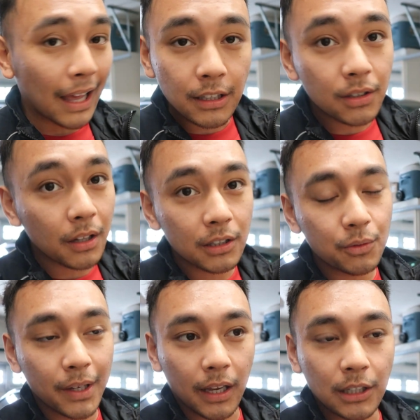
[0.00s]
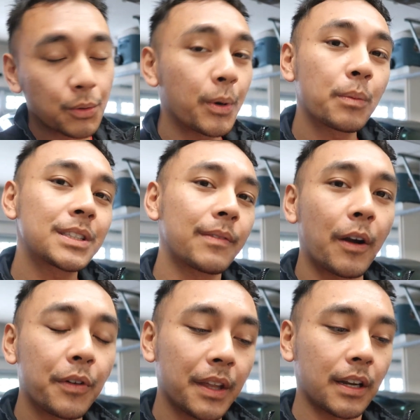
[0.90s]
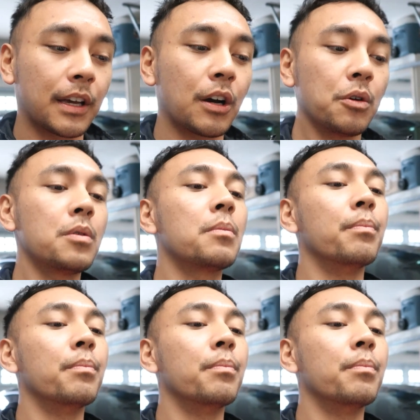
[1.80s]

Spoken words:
install it this weekend, because we pretty much have everything to go,